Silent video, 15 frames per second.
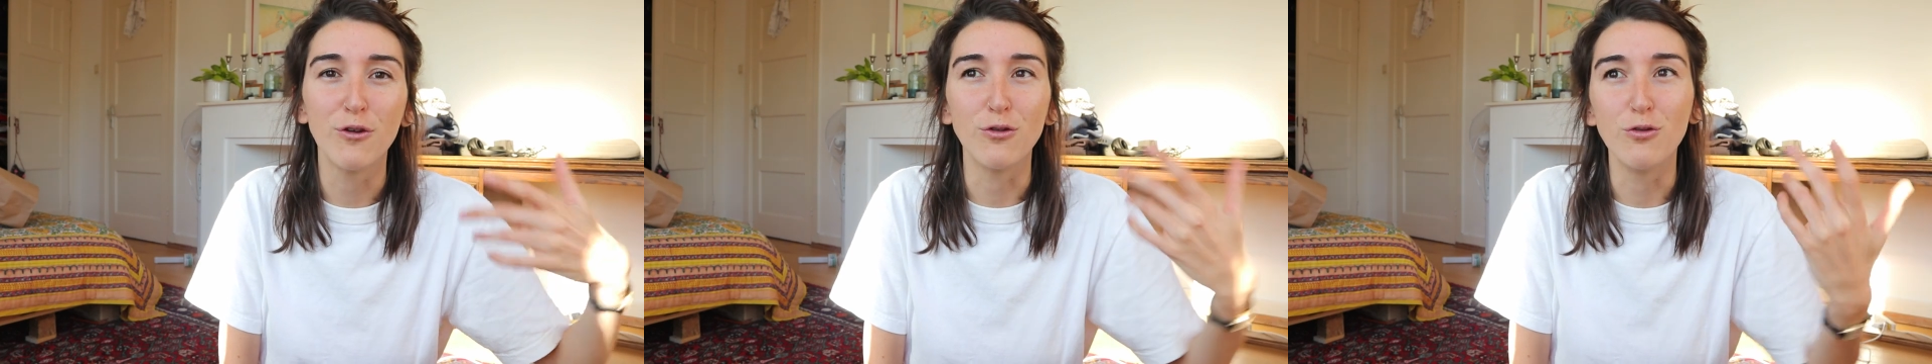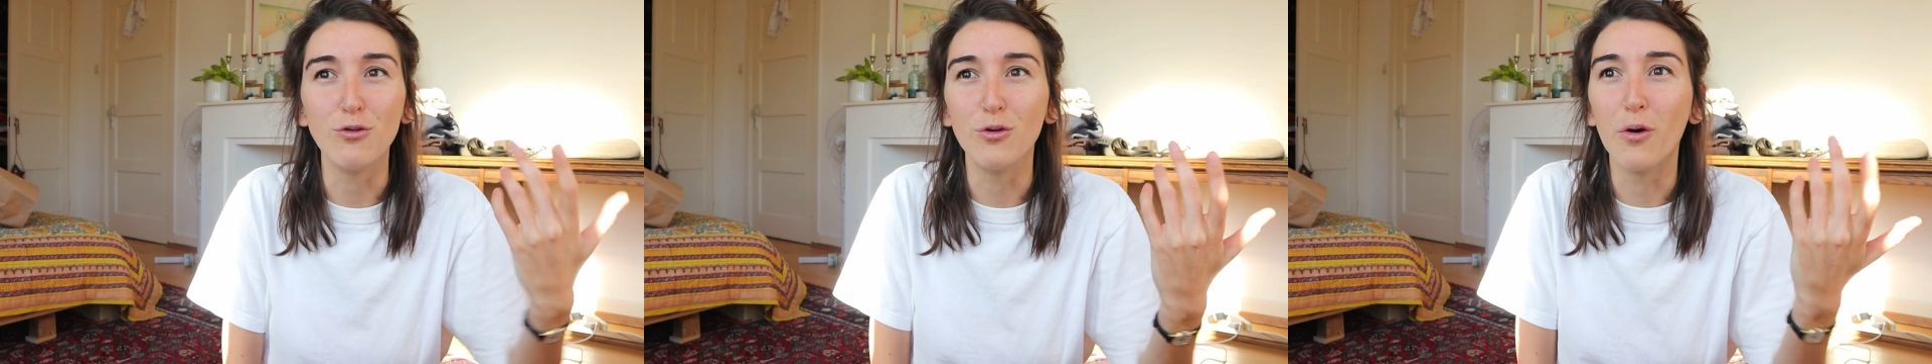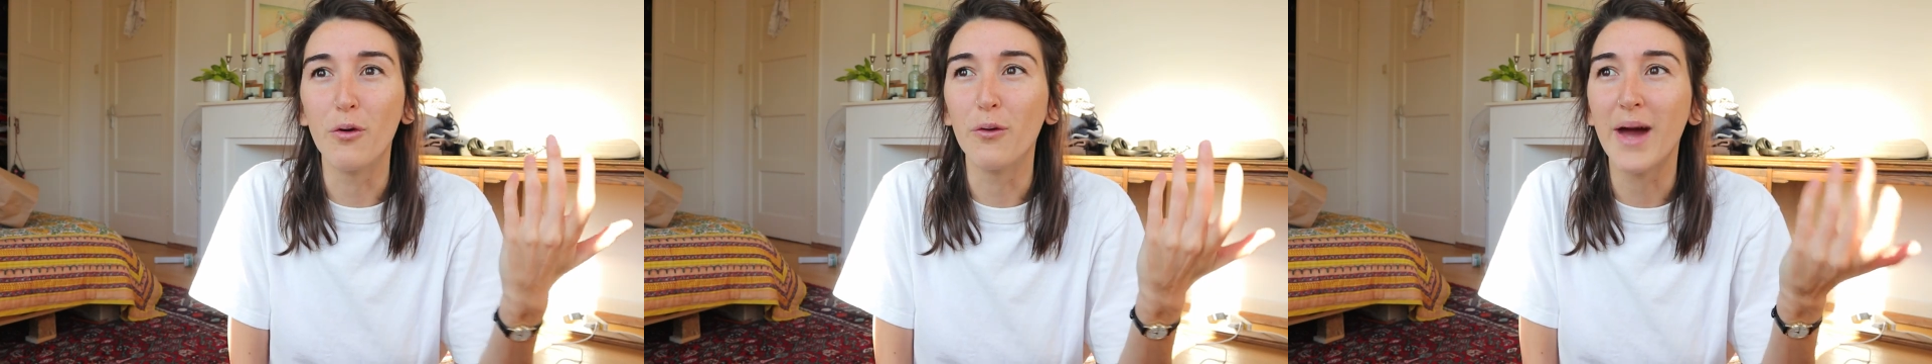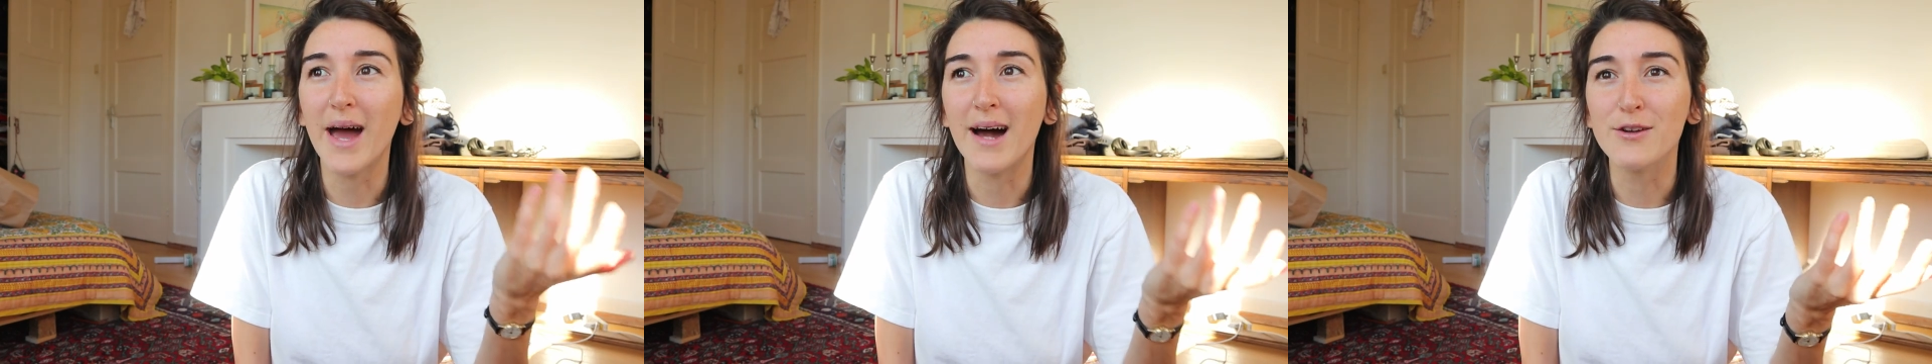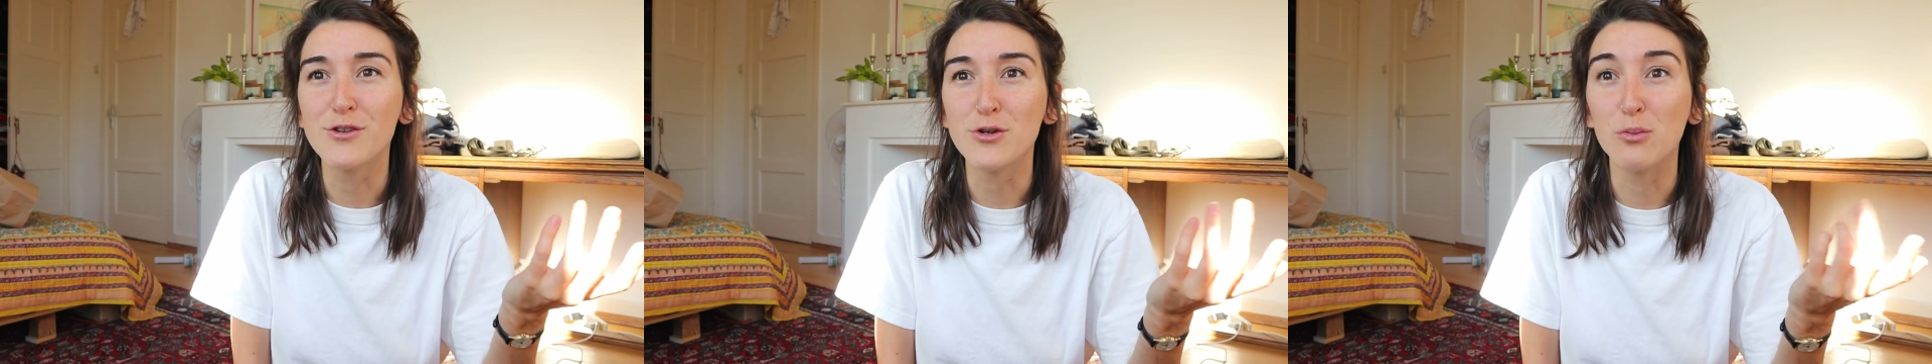You know
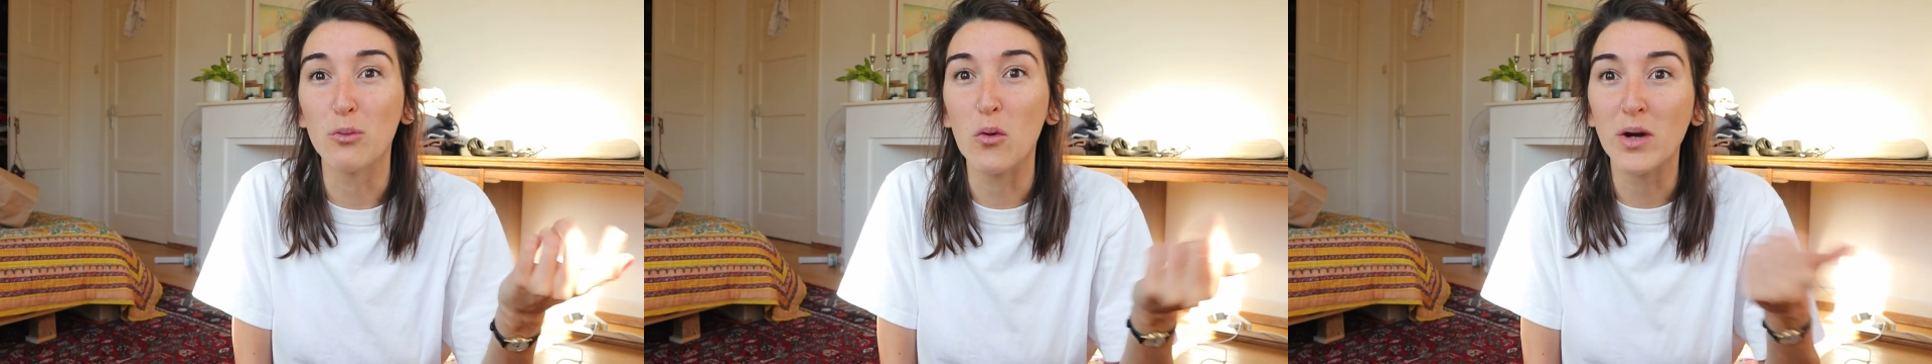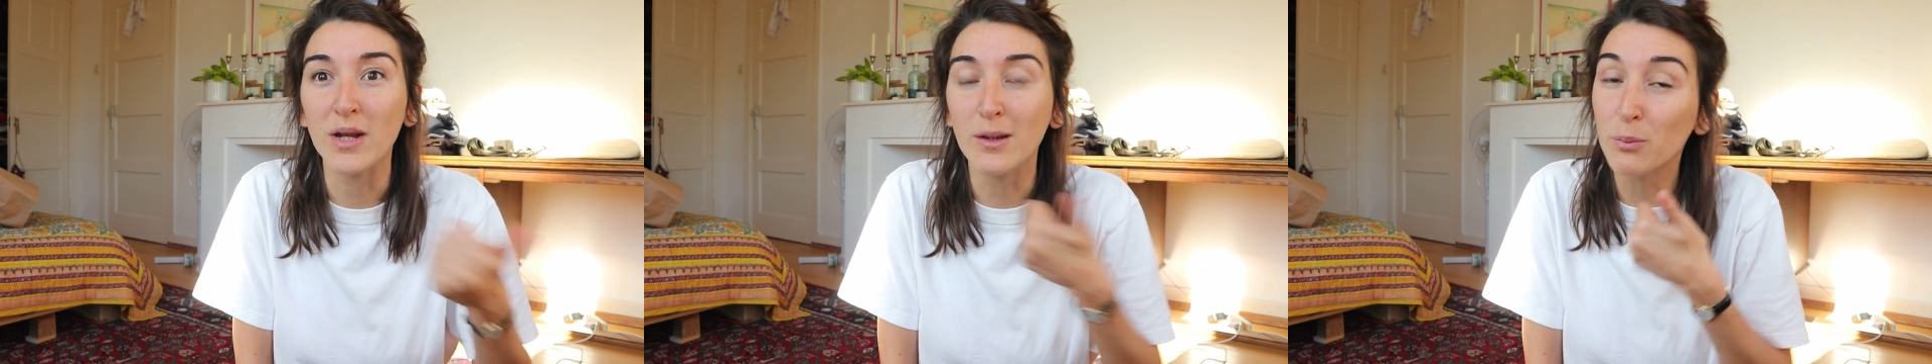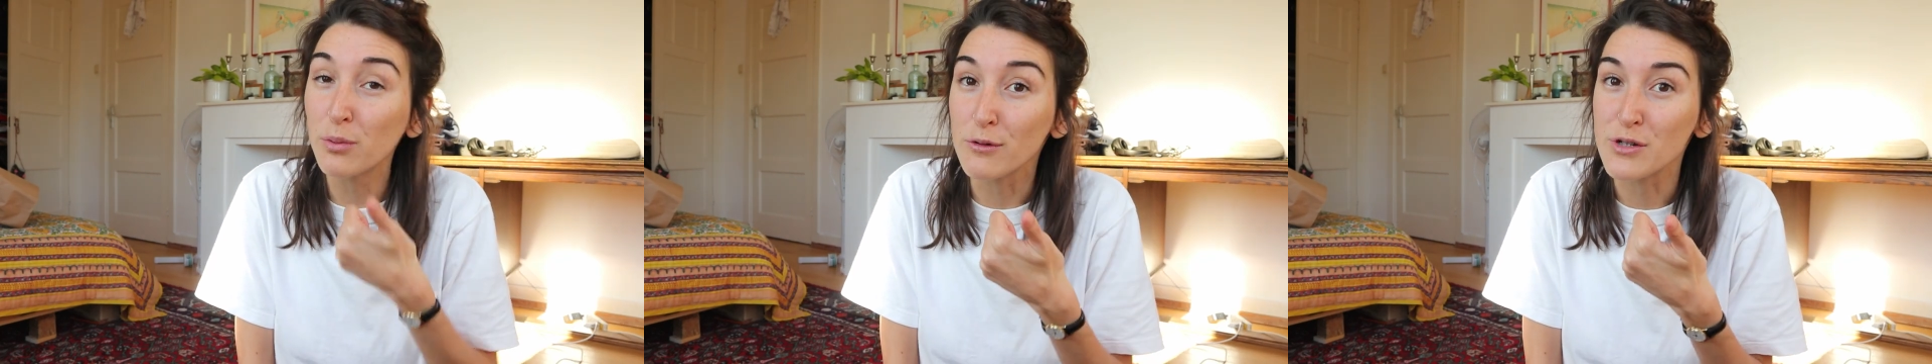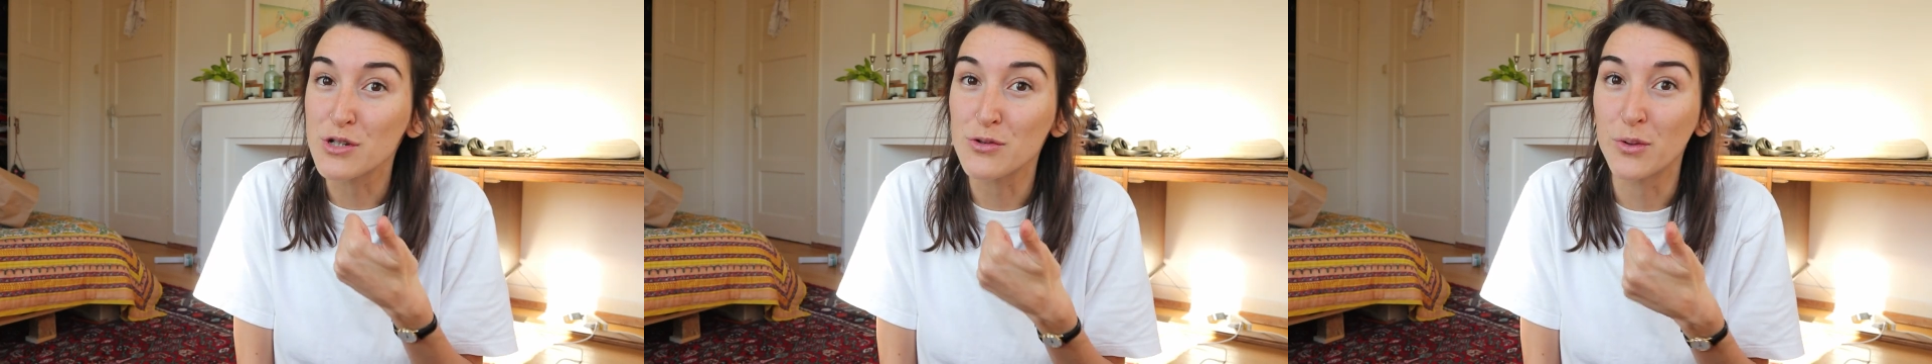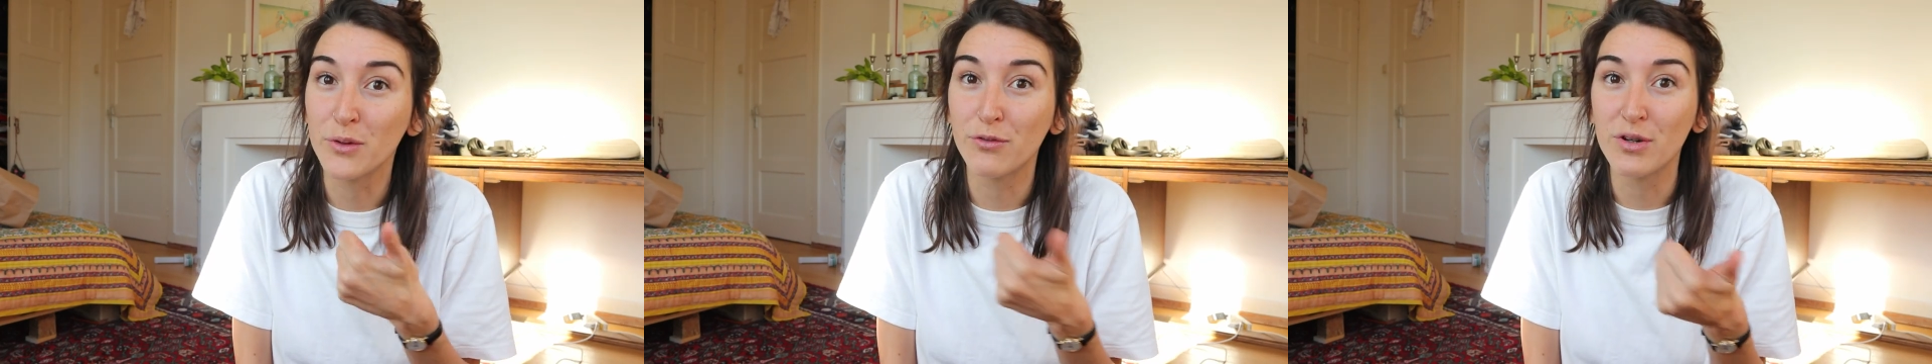how to walk in the bush
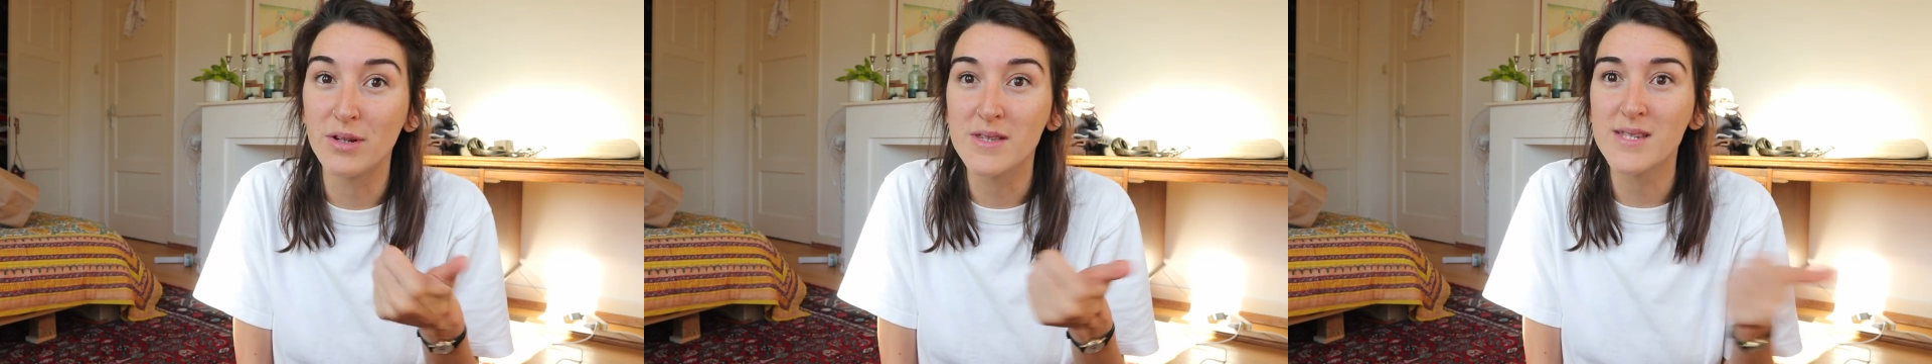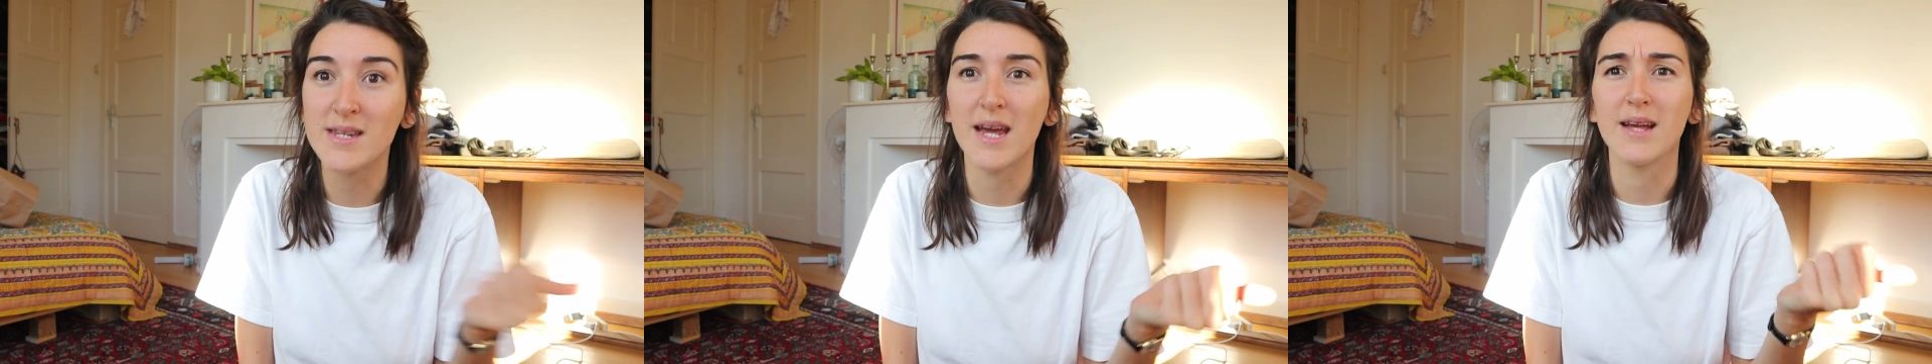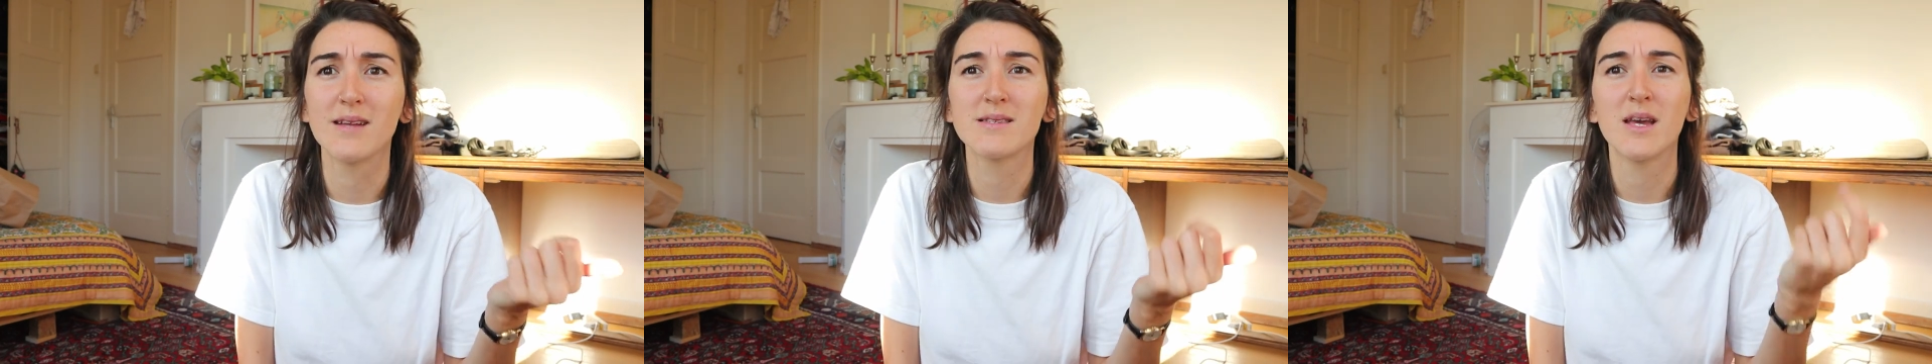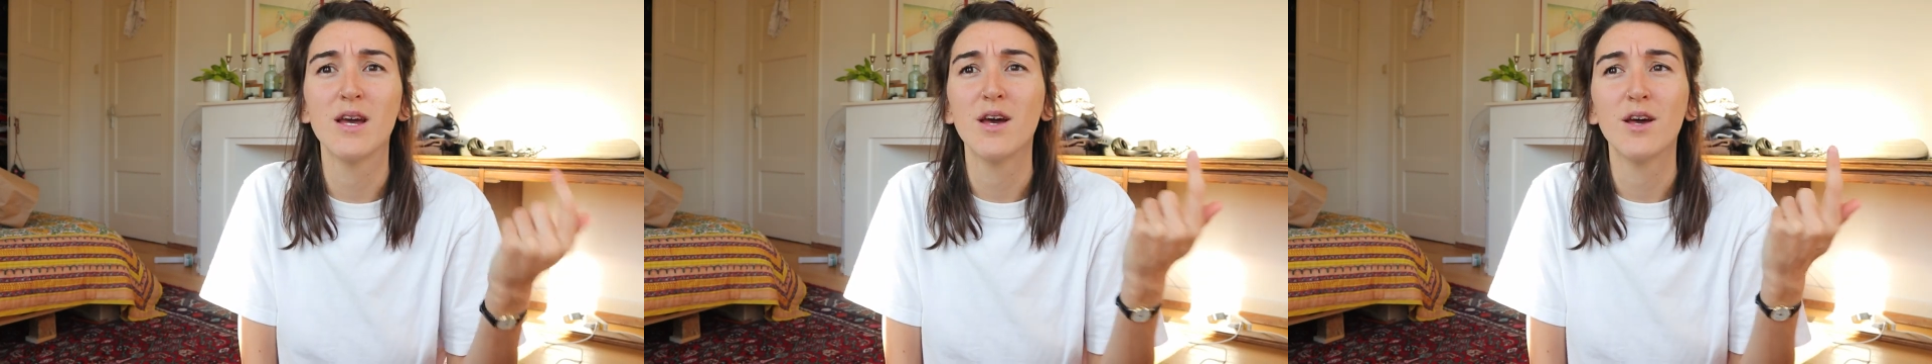to avoid snakes.